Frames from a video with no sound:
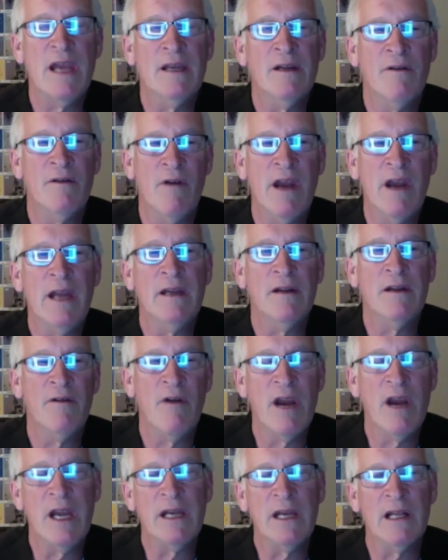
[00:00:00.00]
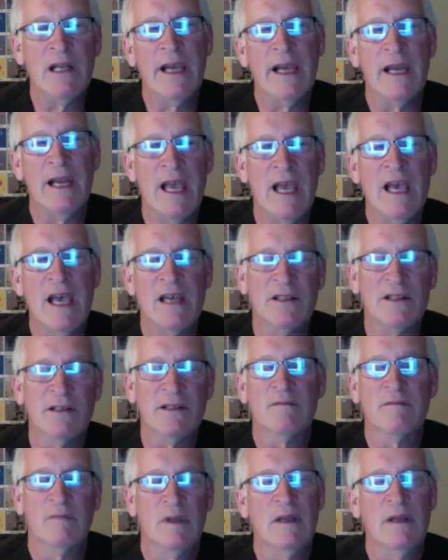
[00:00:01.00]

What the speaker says: and rained and rained like it has